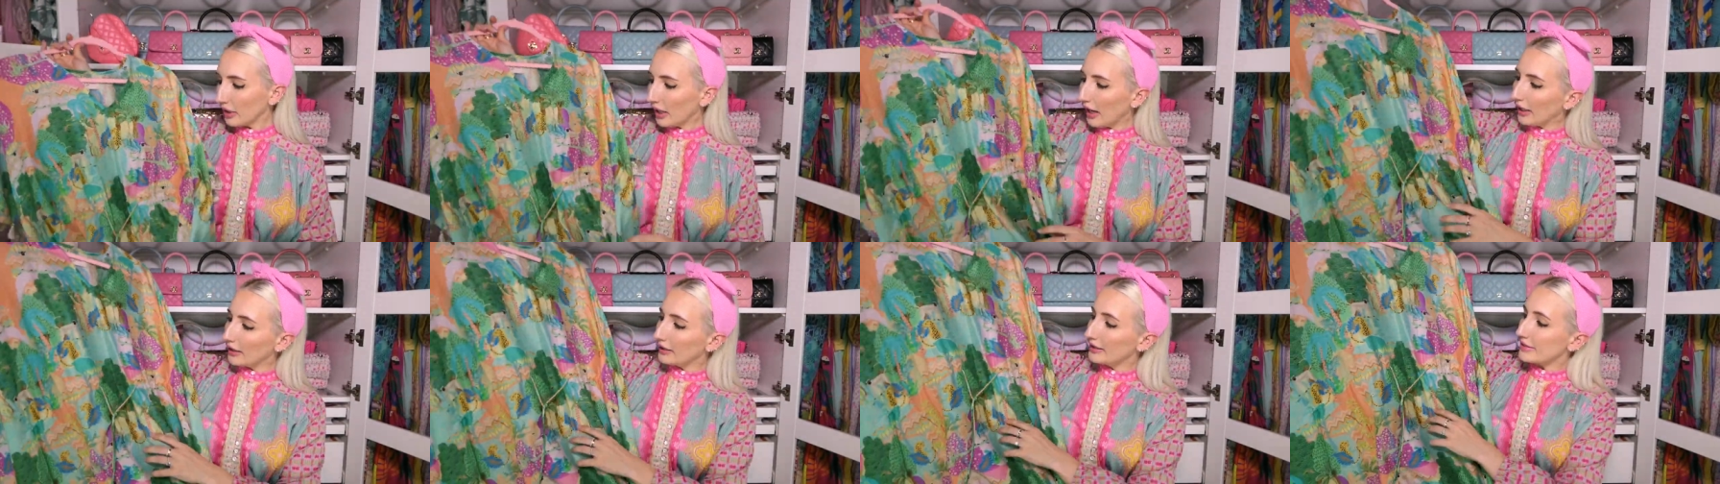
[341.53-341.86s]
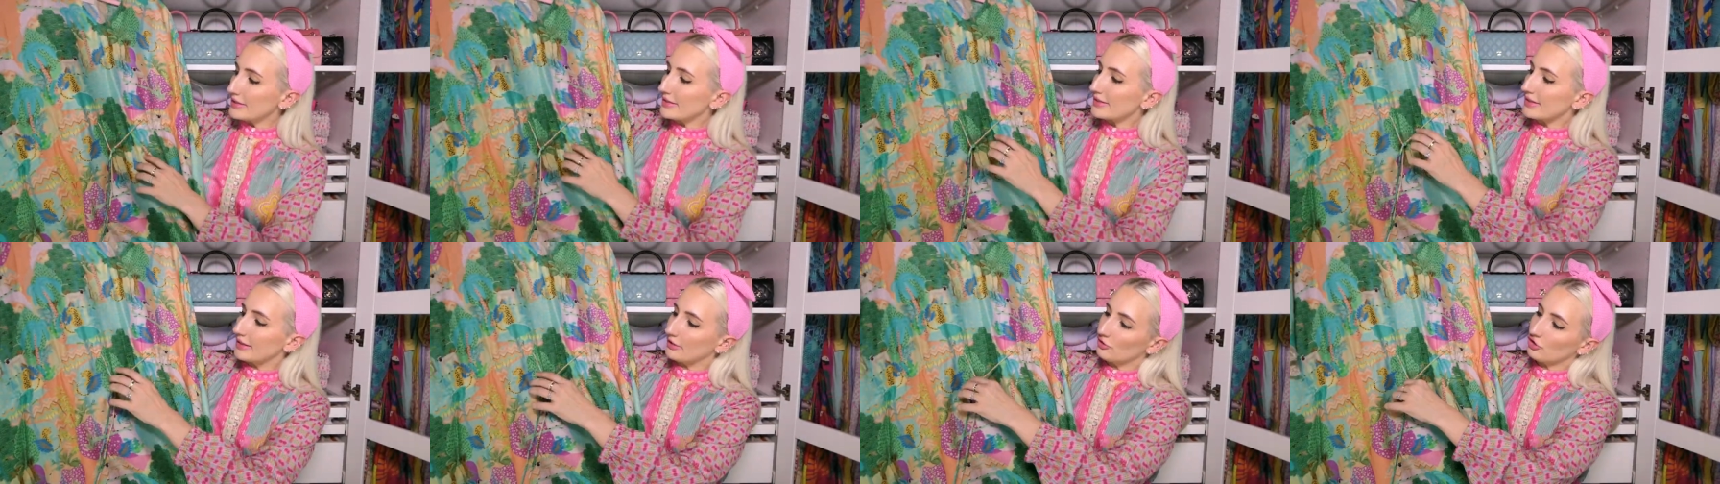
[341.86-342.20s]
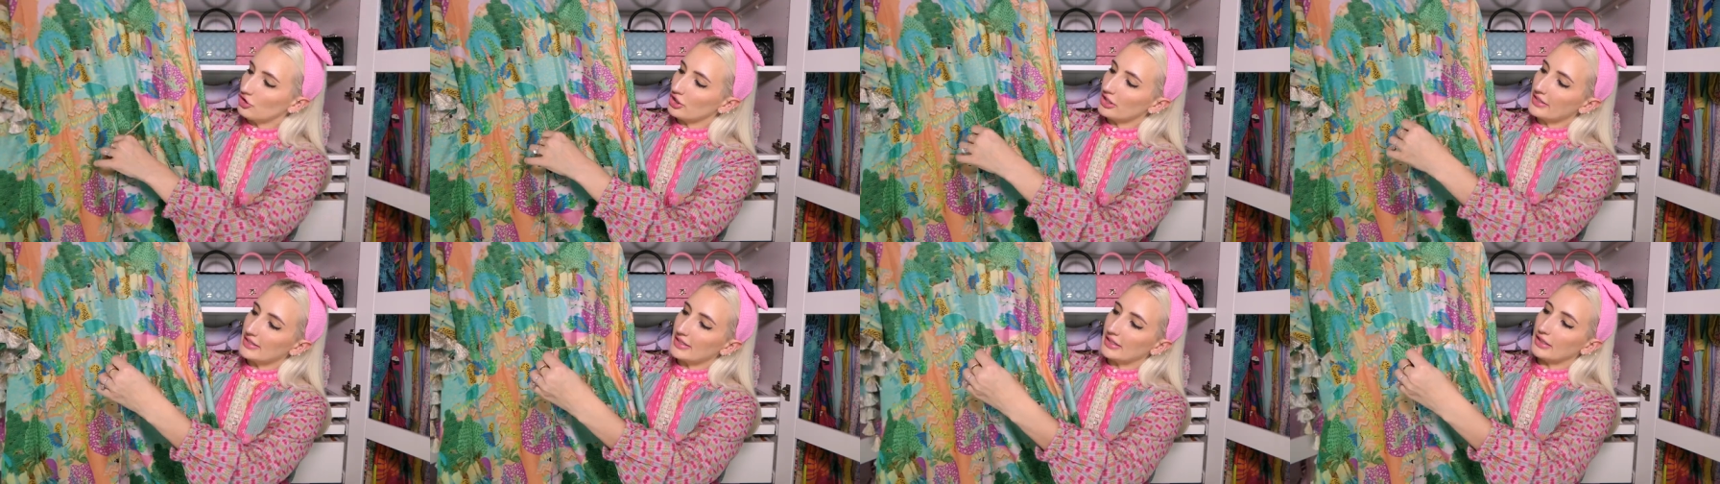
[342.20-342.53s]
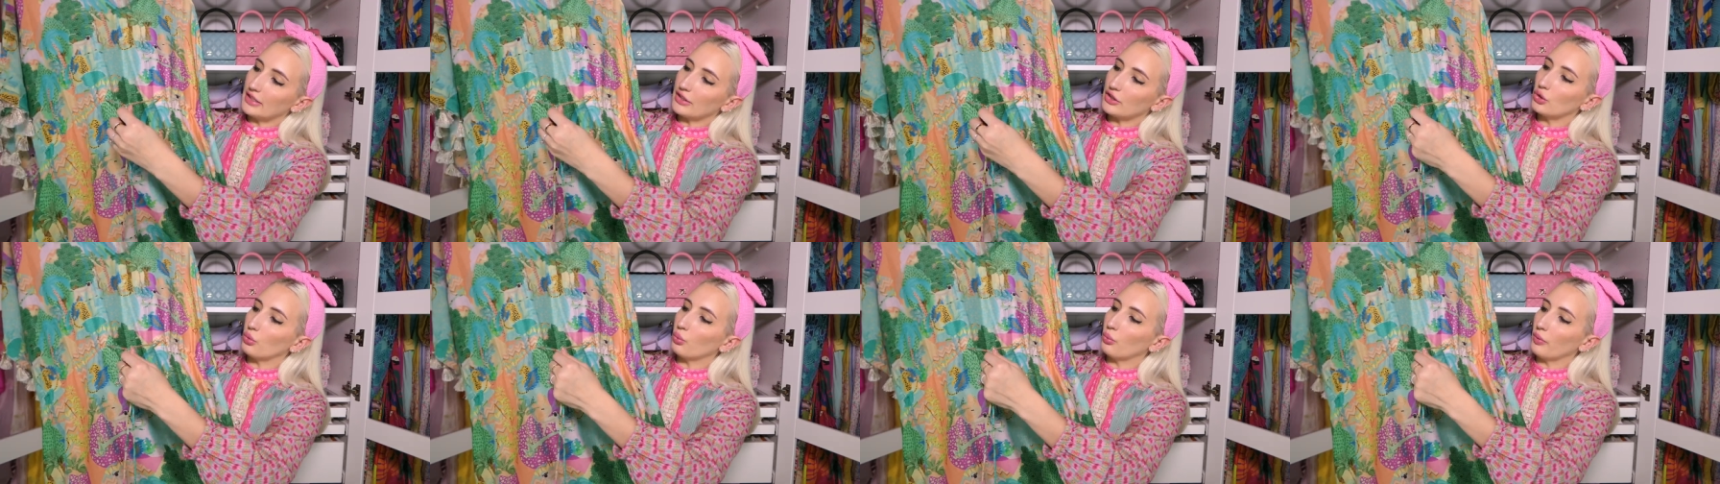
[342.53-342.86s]
and it cinches in
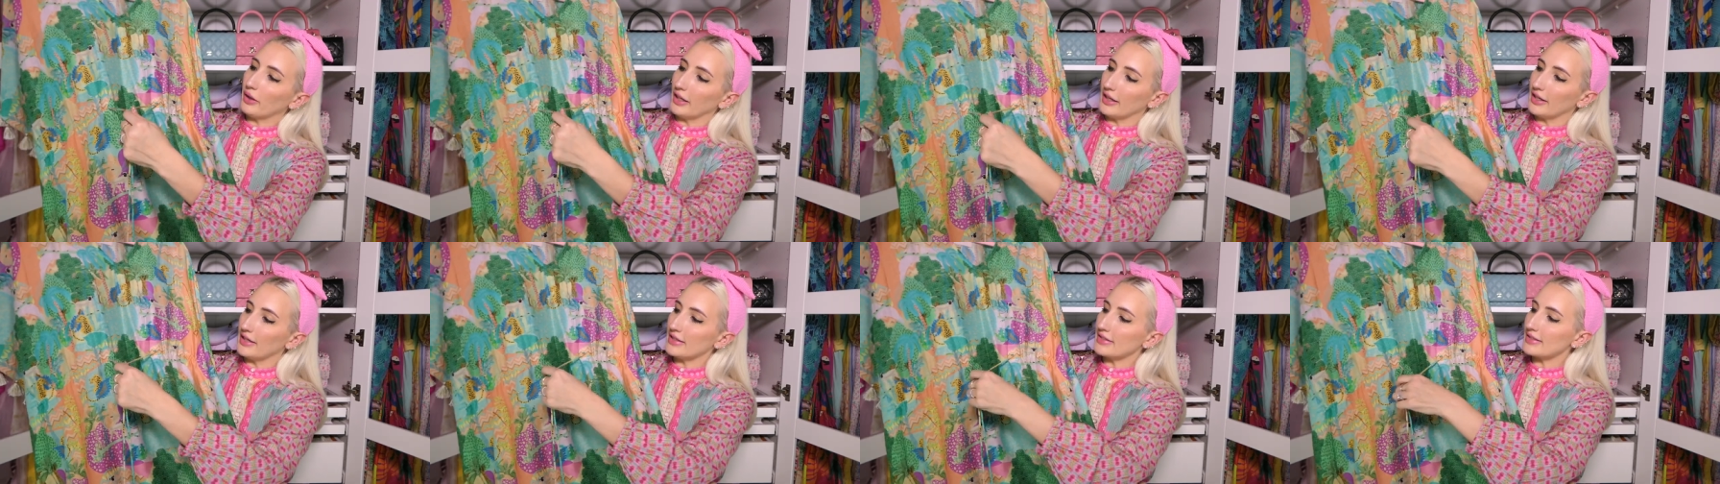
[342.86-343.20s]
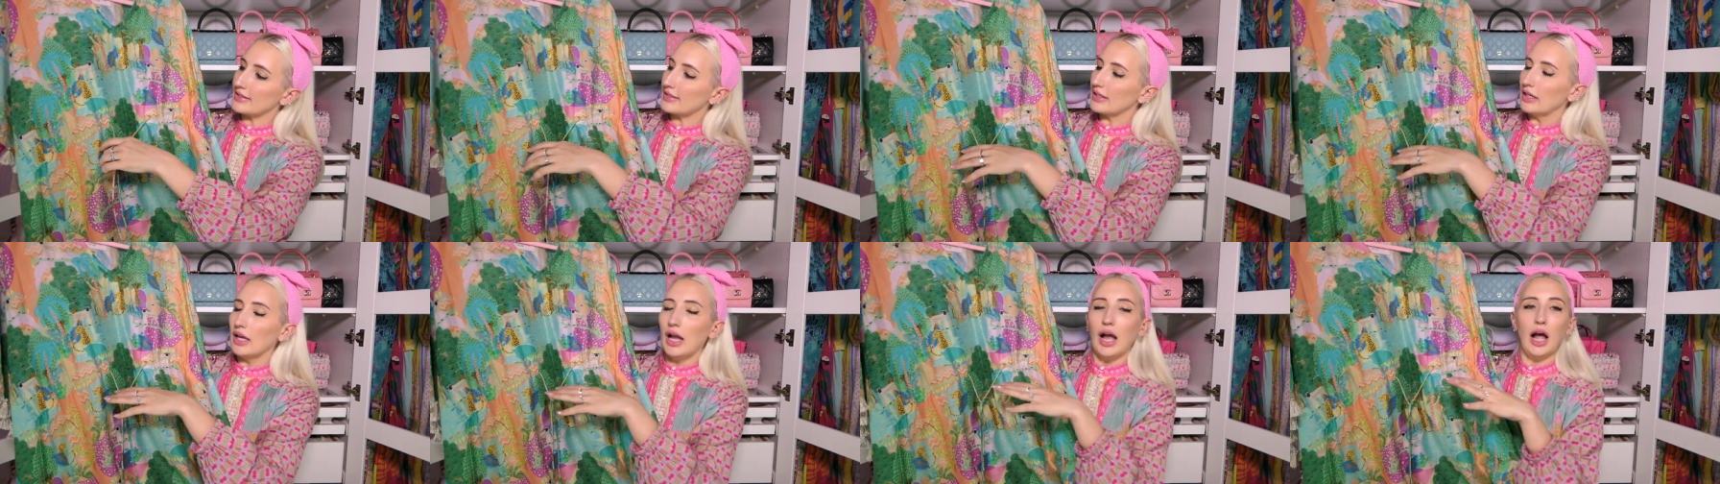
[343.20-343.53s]
at the waist.